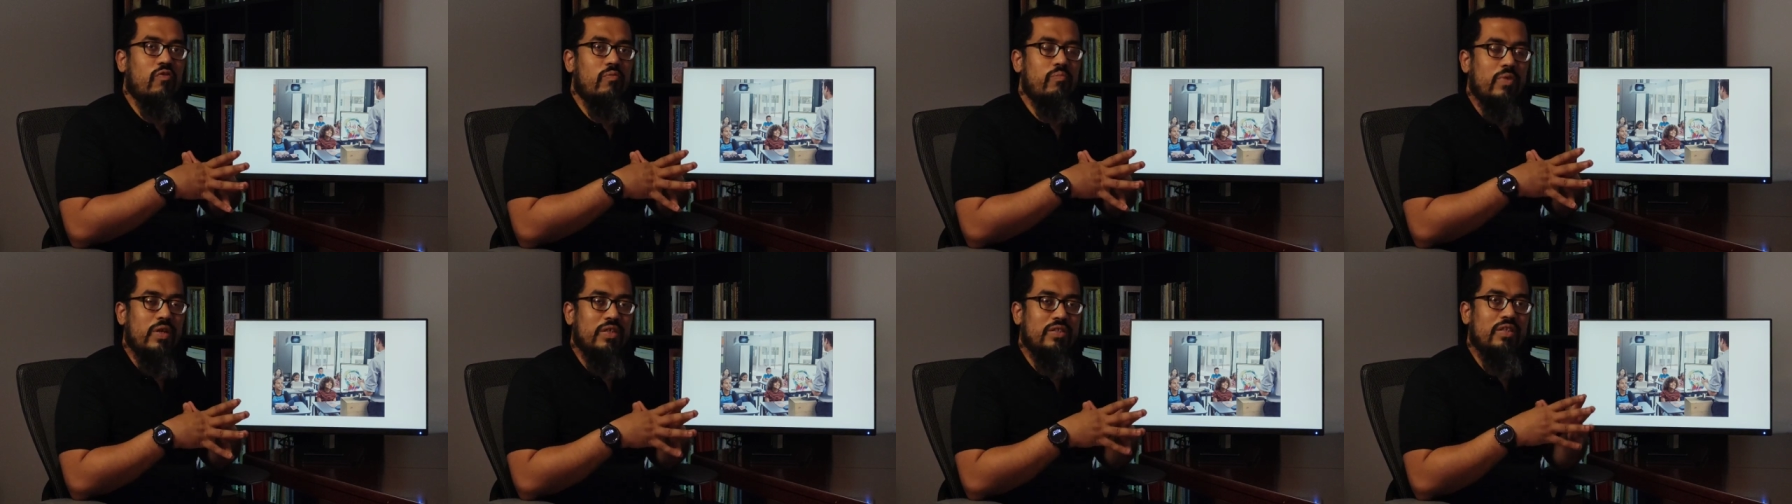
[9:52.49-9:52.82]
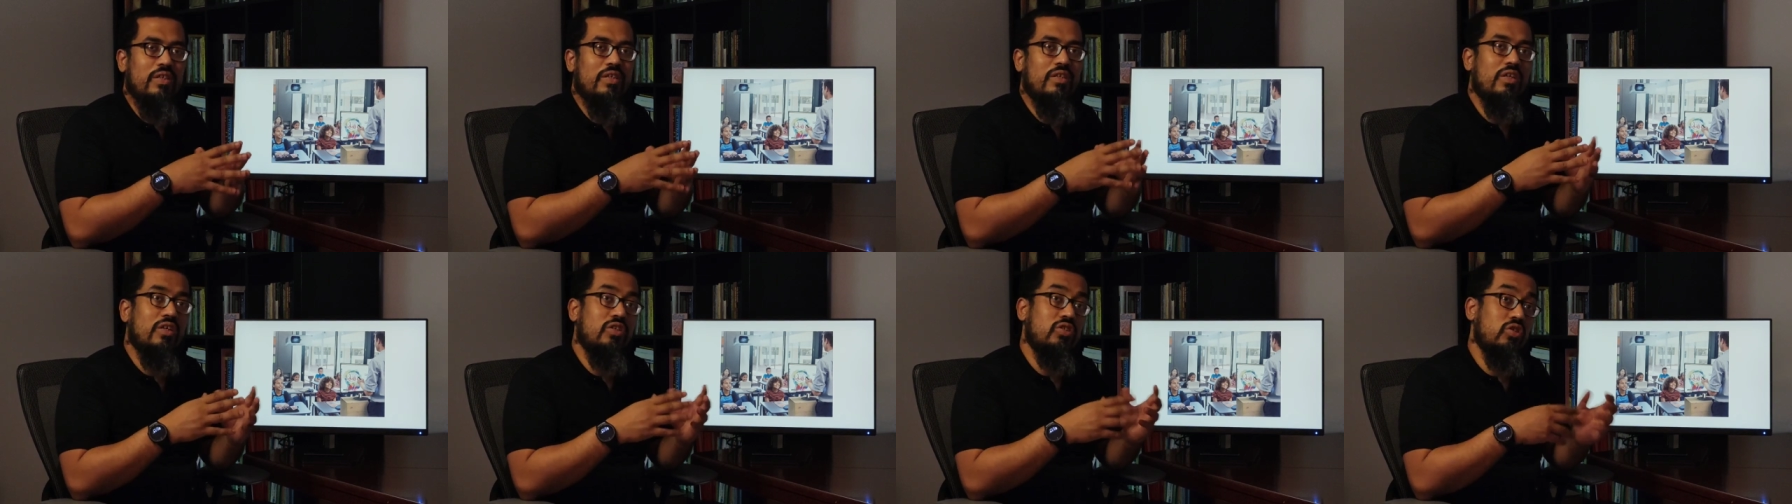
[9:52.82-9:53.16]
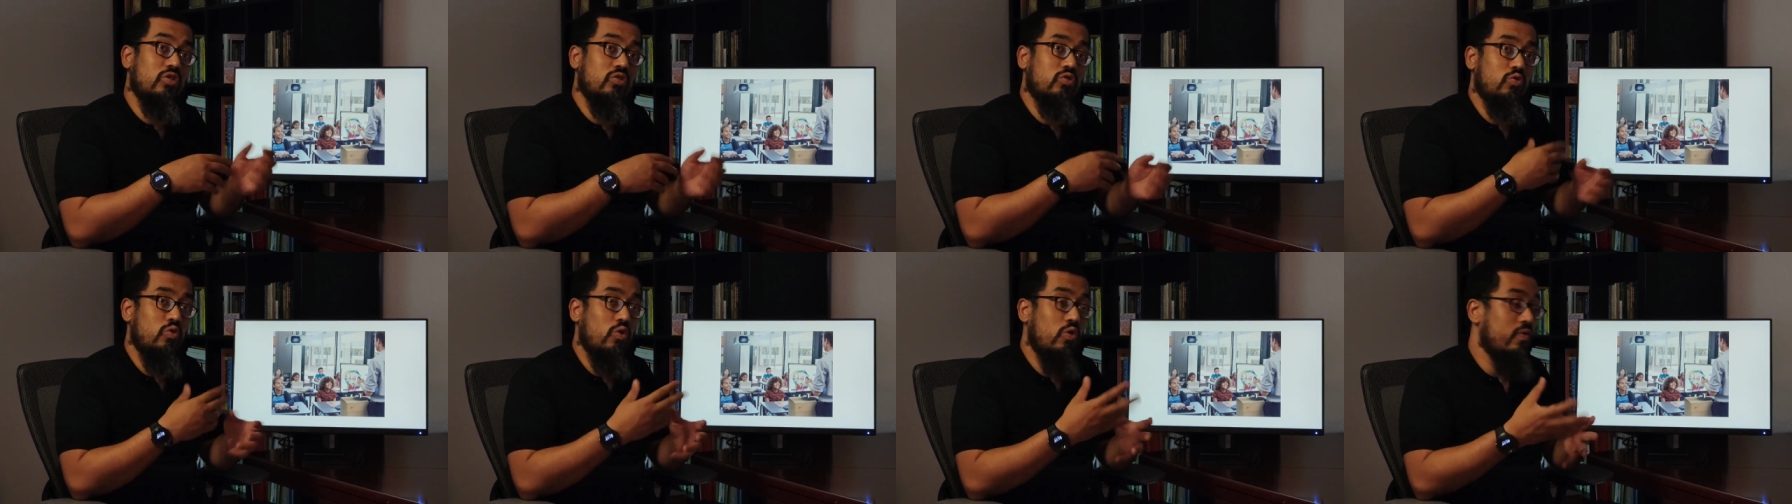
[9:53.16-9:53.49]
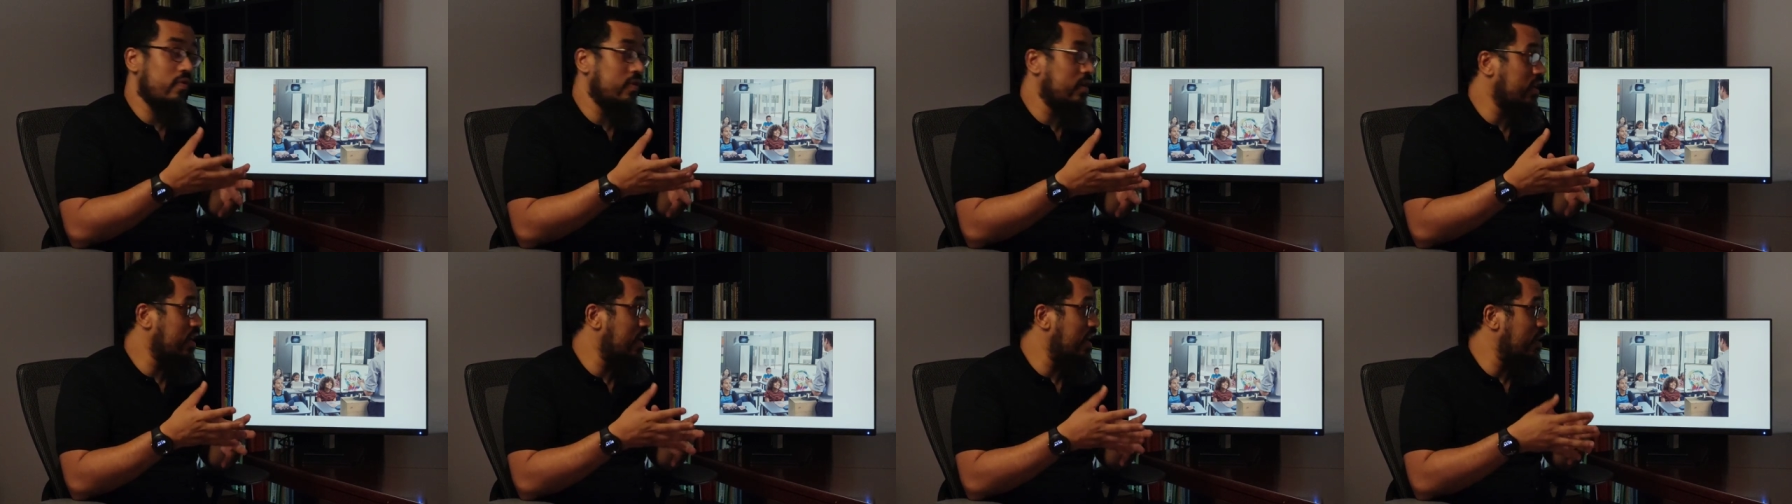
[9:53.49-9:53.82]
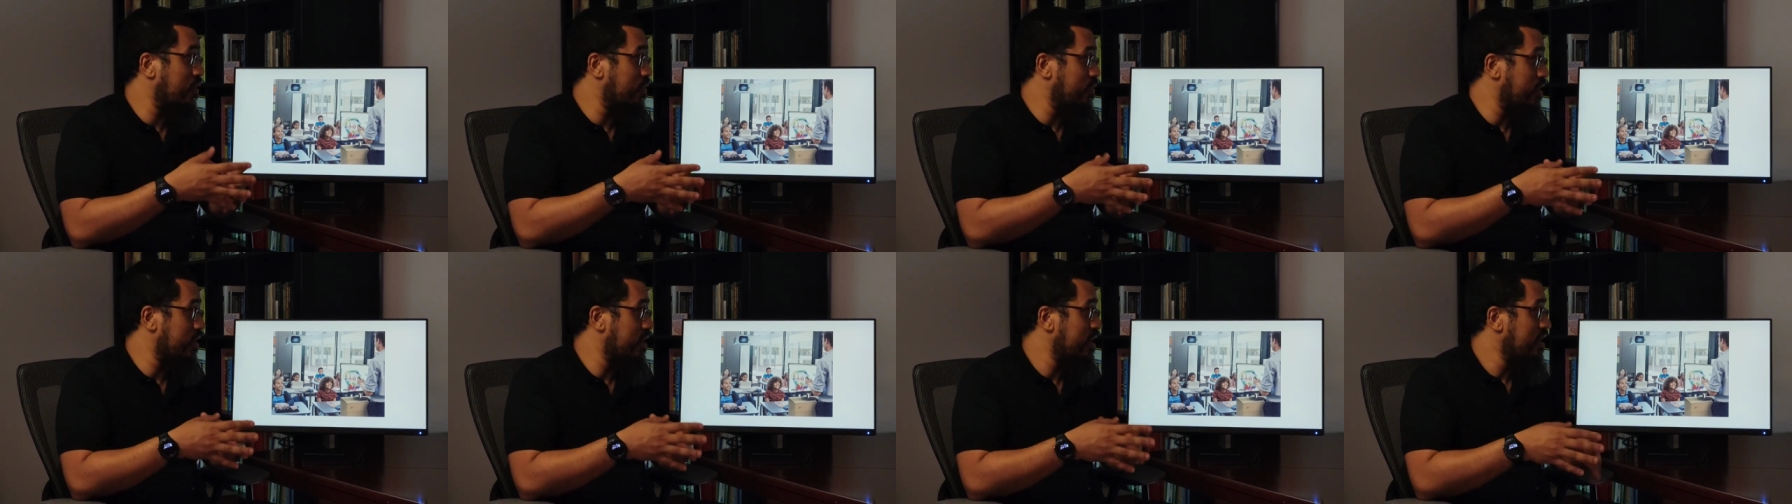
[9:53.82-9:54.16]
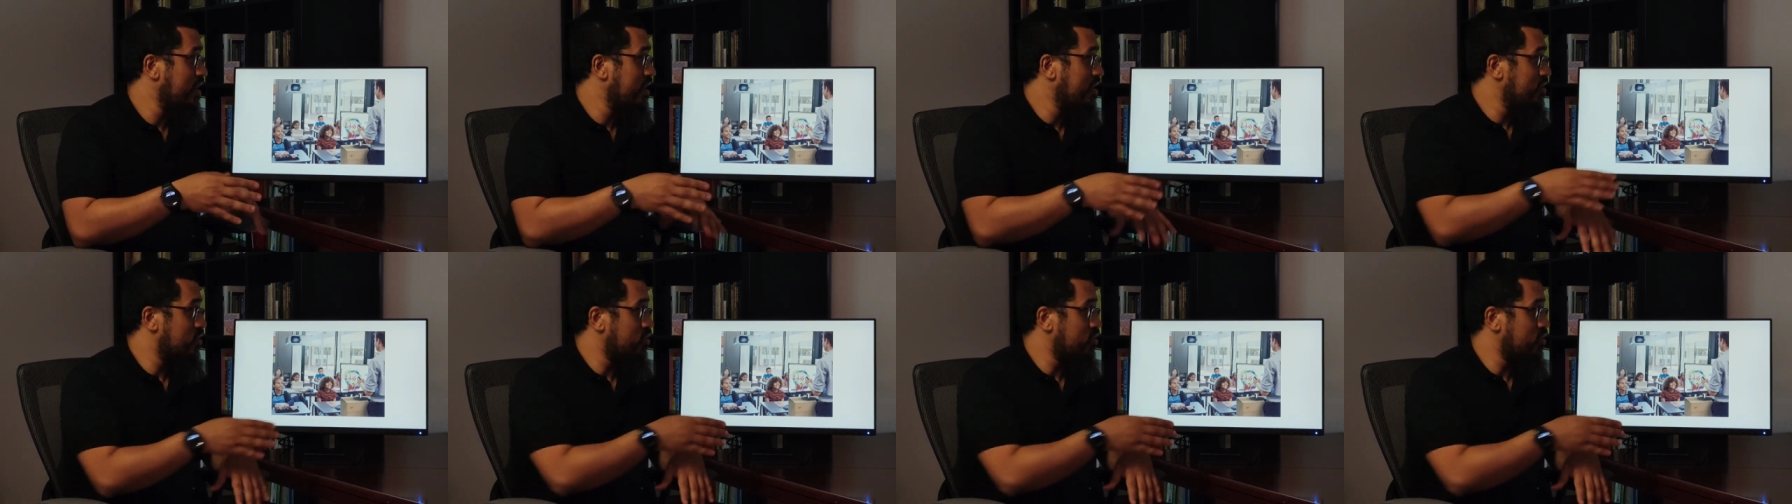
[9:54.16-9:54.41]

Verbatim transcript: for presentations over cloud.